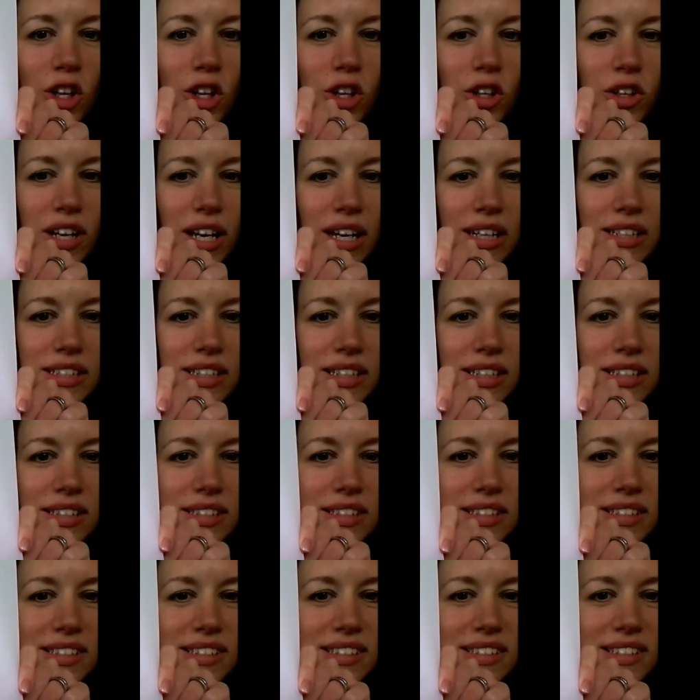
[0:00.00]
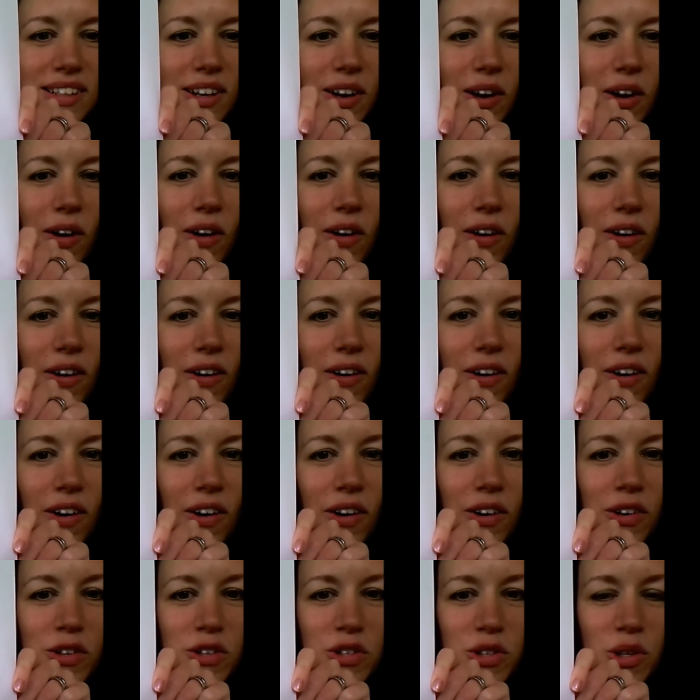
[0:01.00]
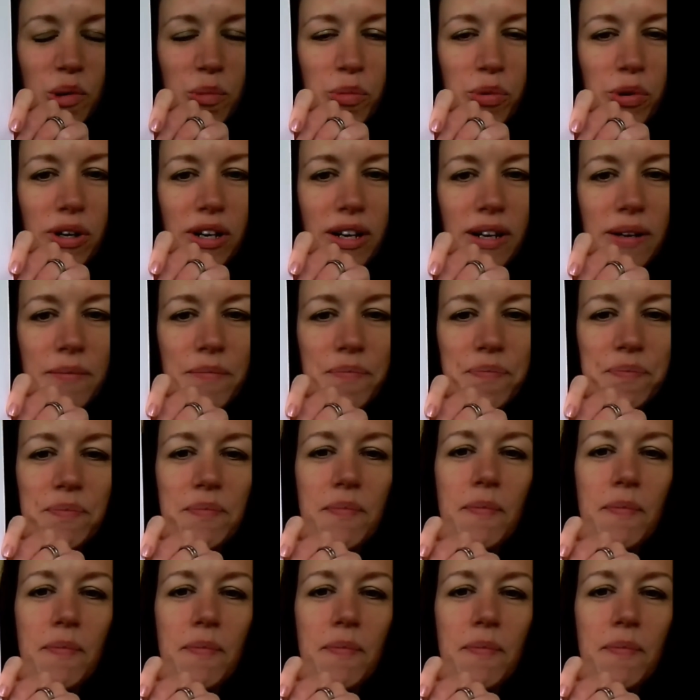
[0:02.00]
look at it. Oh, so pretty.